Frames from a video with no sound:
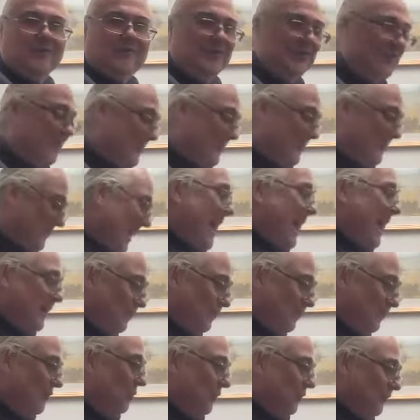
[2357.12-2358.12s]
to the
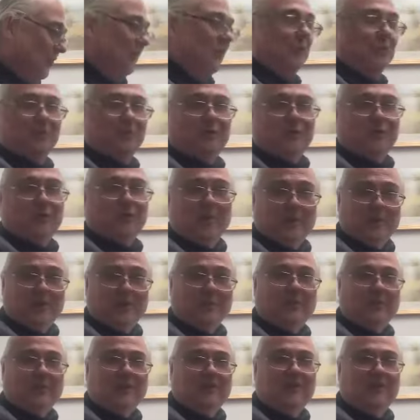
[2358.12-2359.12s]
actual soul
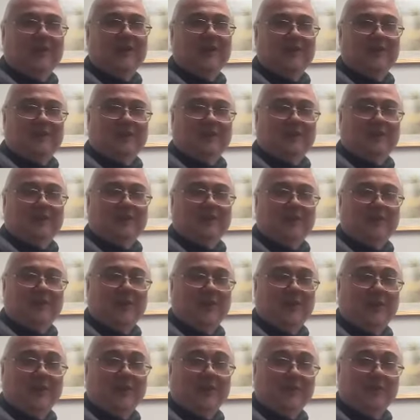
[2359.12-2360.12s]
dominant with scale degree
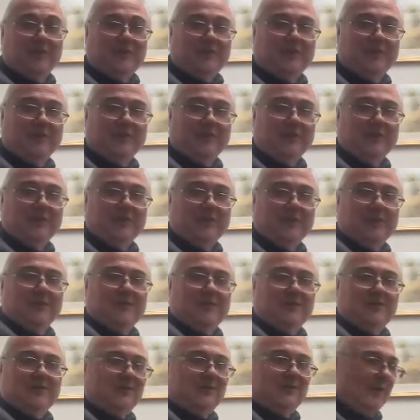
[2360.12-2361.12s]
5,
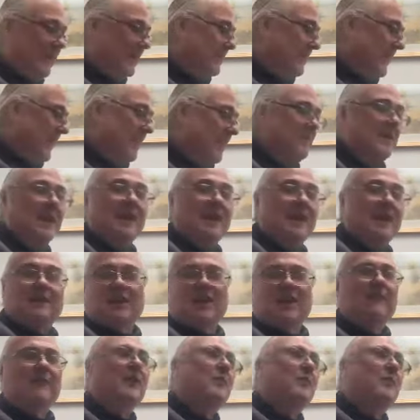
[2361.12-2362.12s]
right? And then
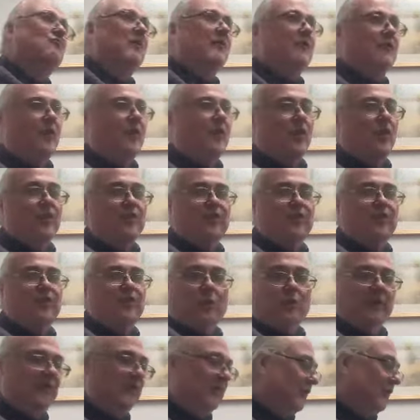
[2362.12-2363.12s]
kind of a reverse
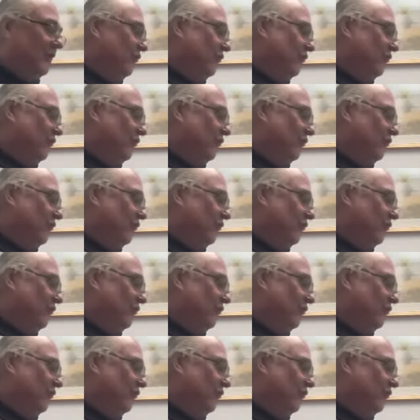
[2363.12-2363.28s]
voice